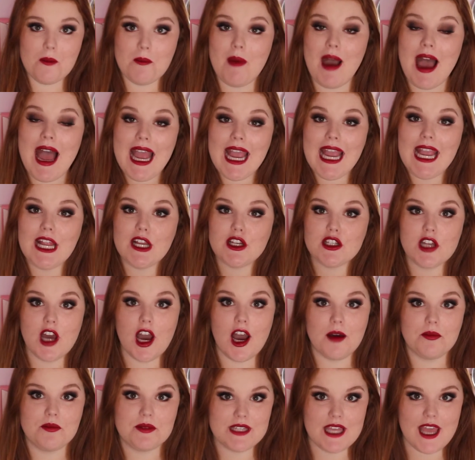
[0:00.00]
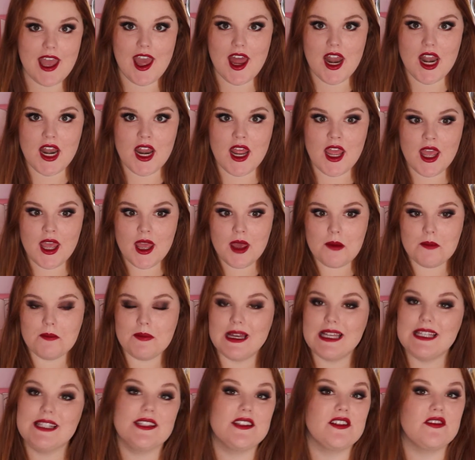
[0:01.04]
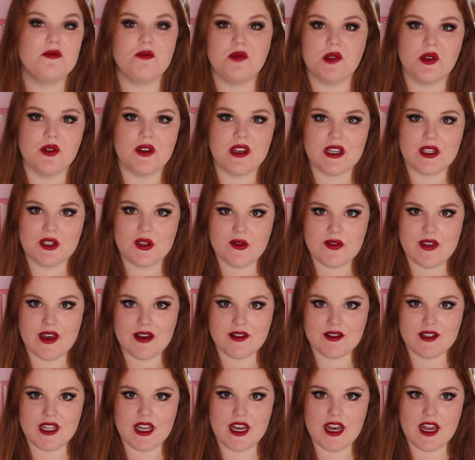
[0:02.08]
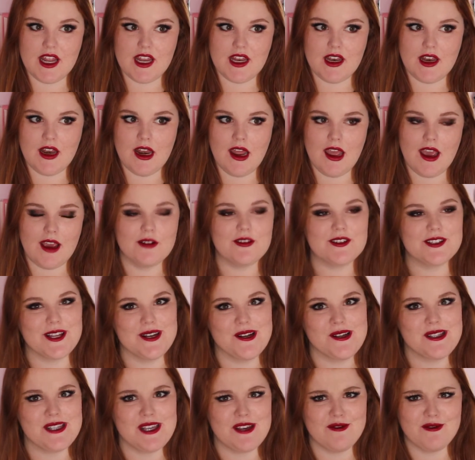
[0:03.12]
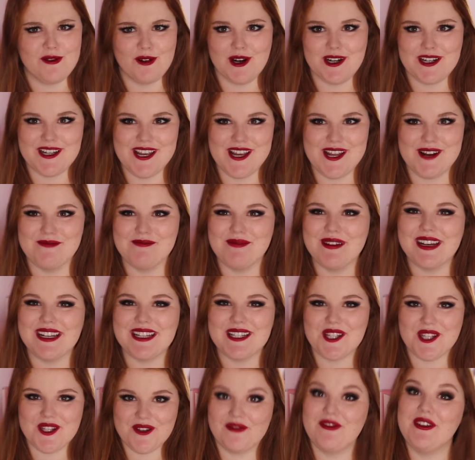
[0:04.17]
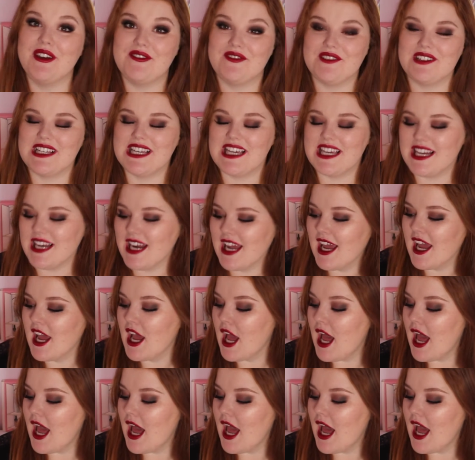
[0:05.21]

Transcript: my top 10 best of beauty 2000 and I was gonna say 14, but it's 15.